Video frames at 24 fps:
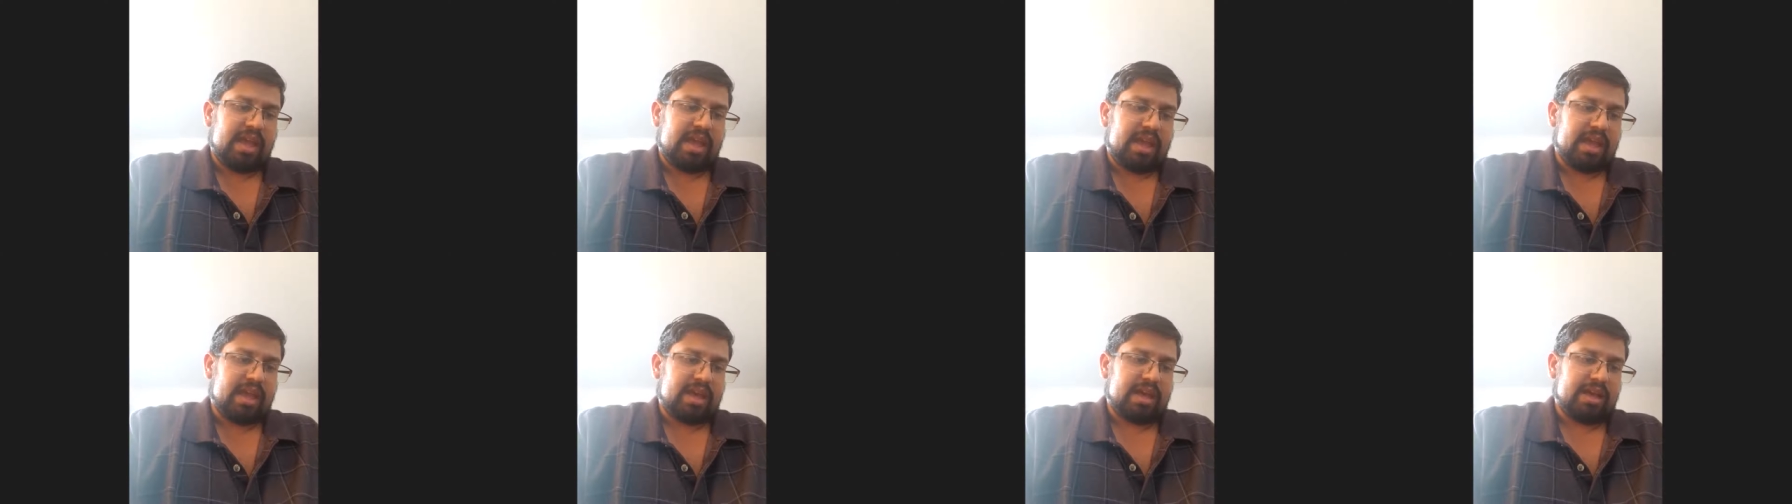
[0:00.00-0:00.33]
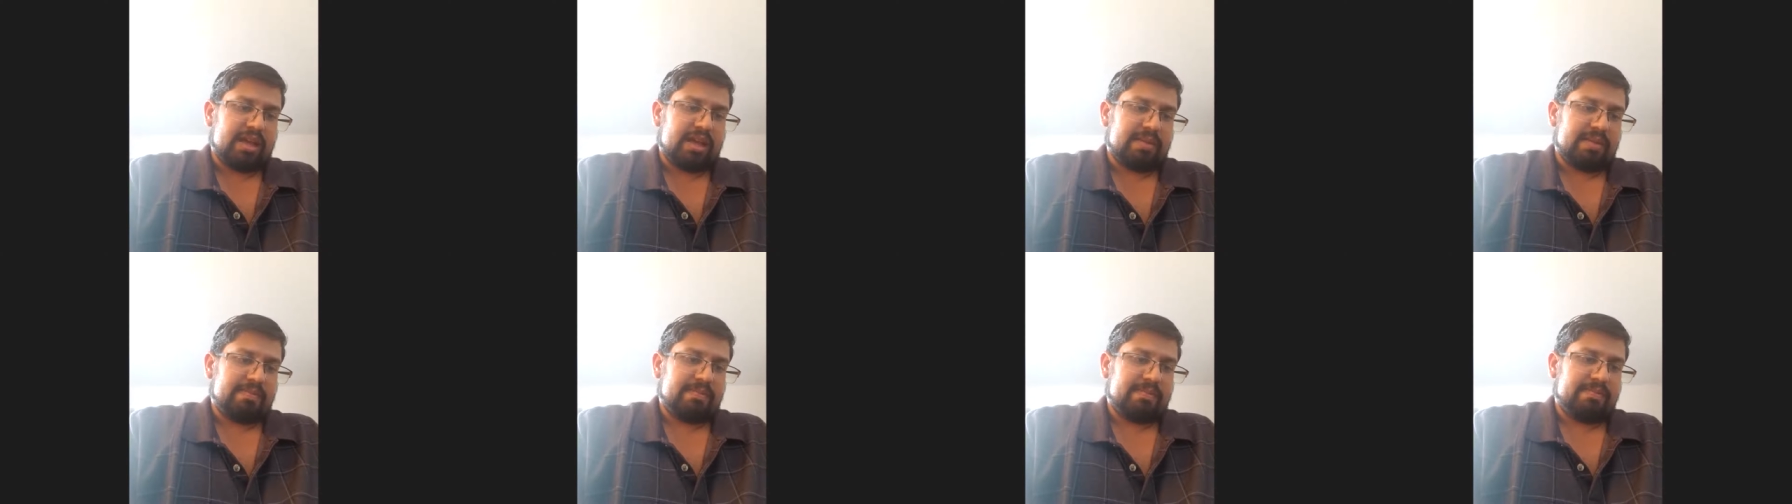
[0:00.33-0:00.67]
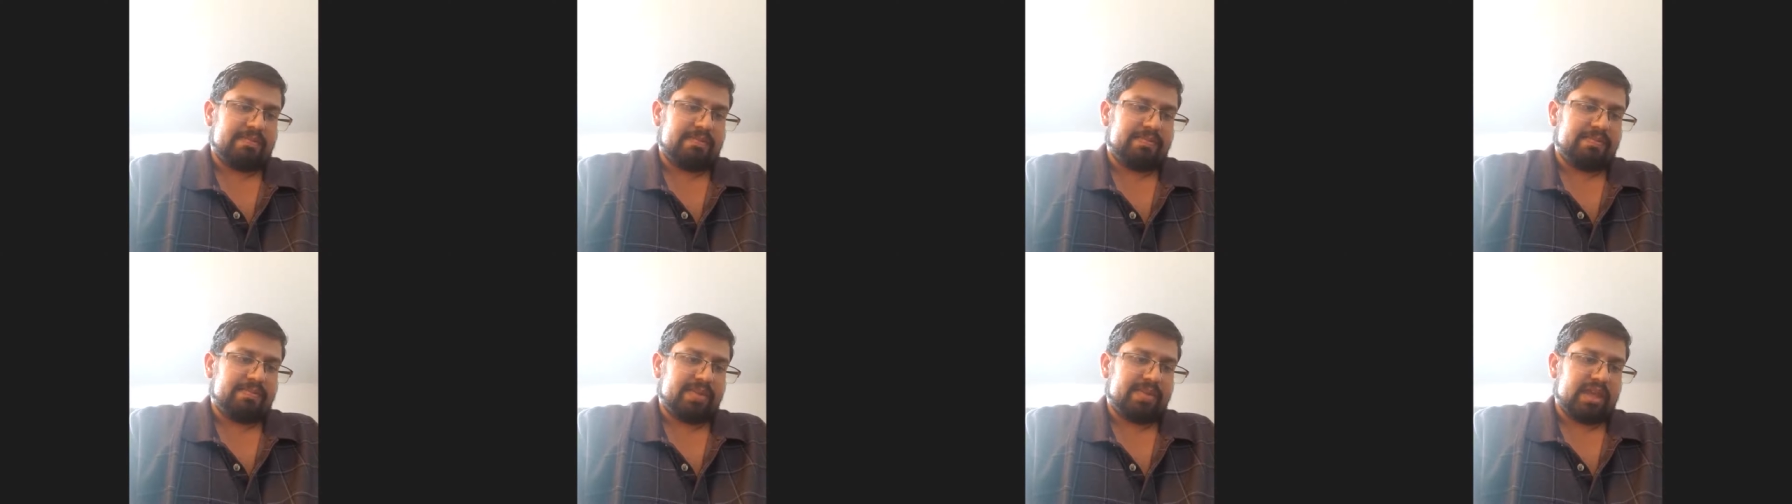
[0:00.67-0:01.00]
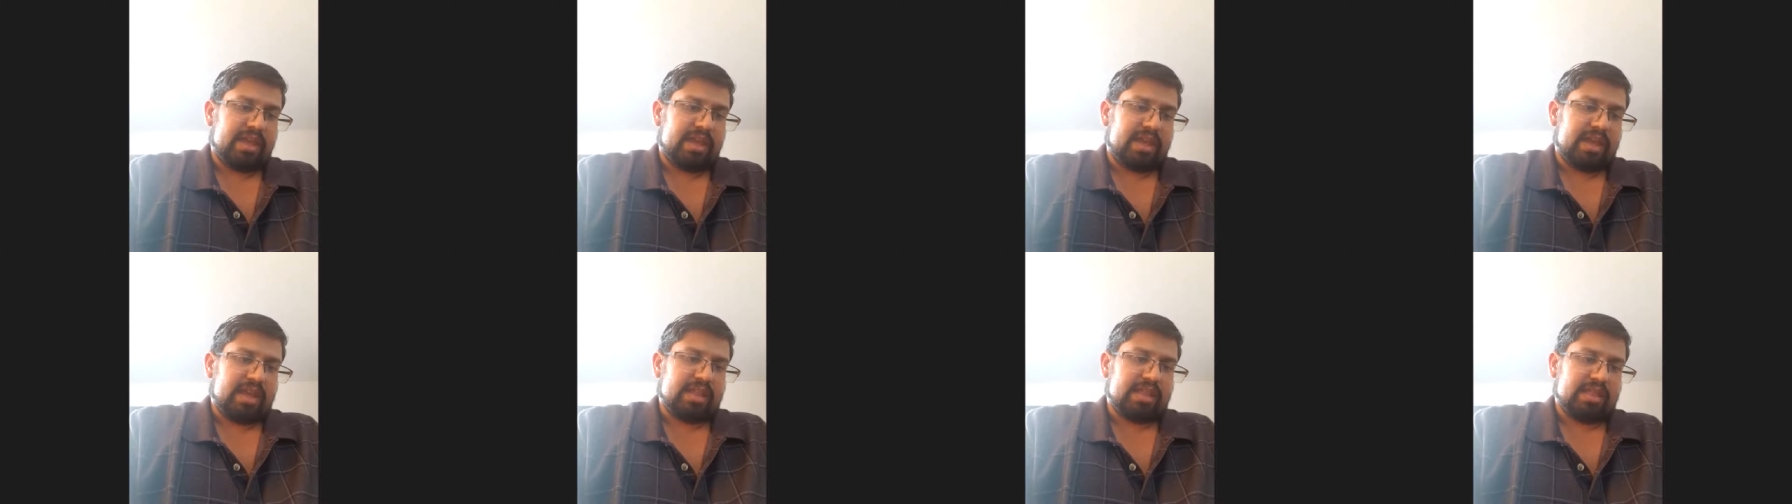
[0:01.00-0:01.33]
Um,
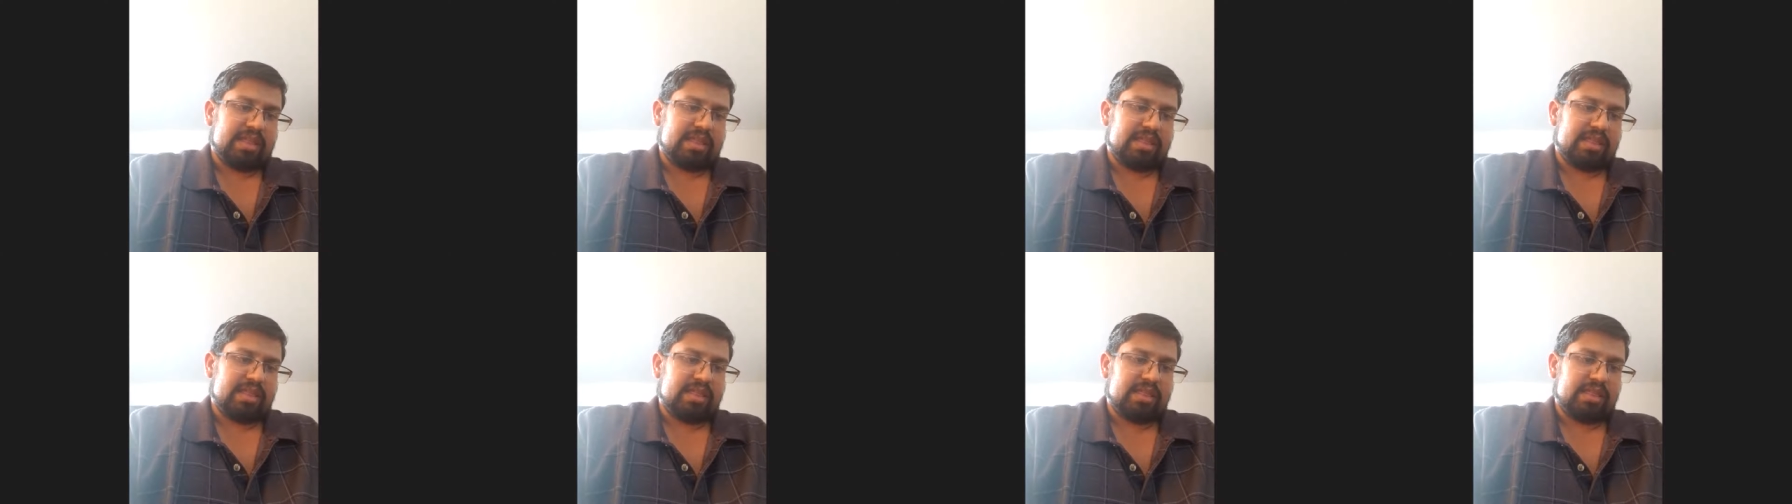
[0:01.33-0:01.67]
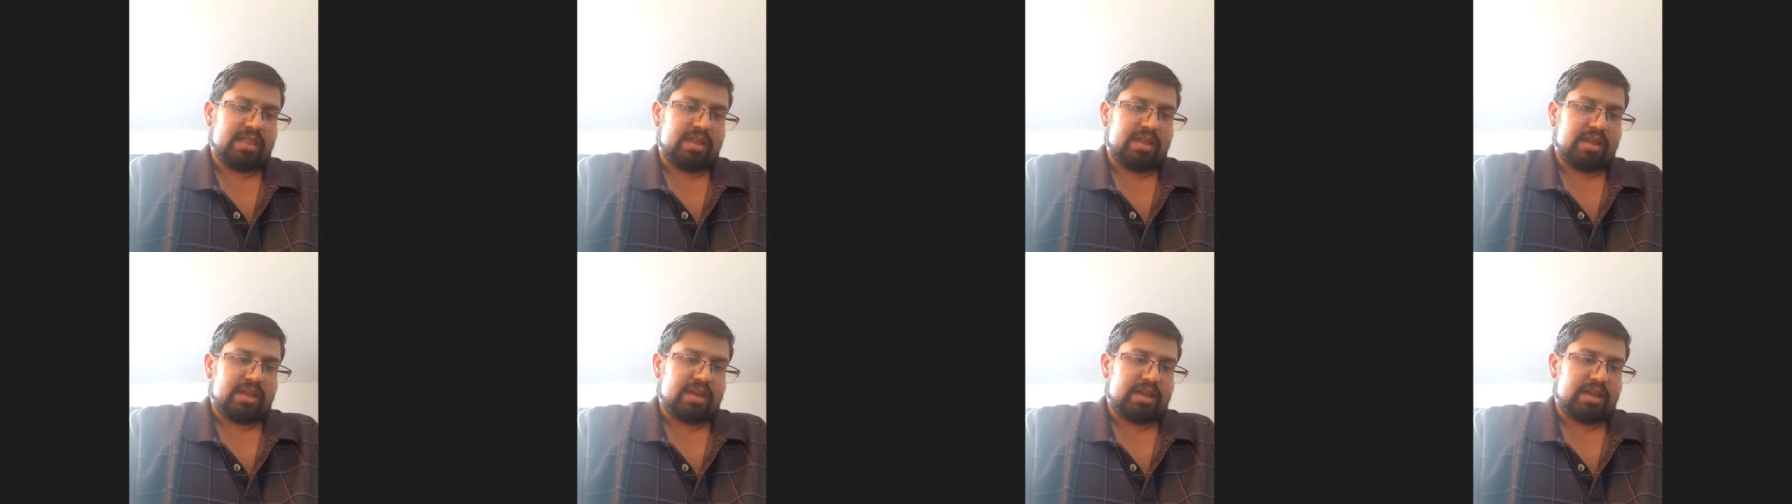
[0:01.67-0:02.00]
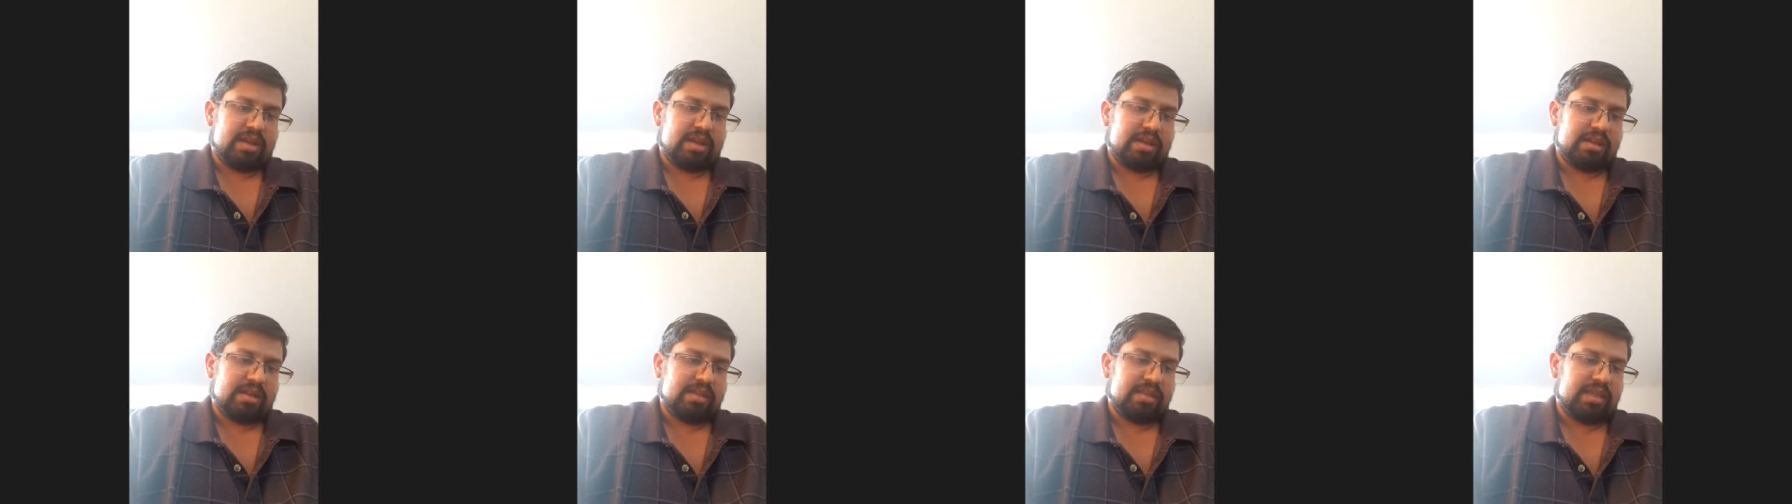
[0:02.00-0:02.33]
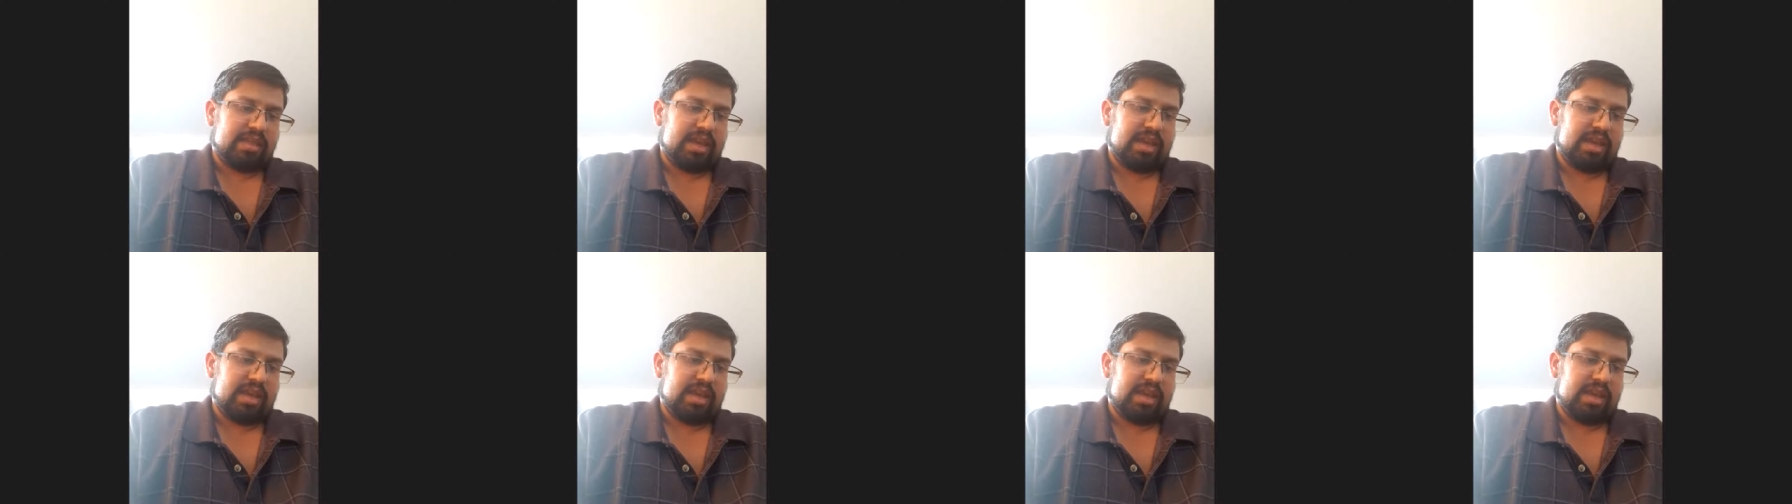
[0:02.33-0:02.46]
and uh,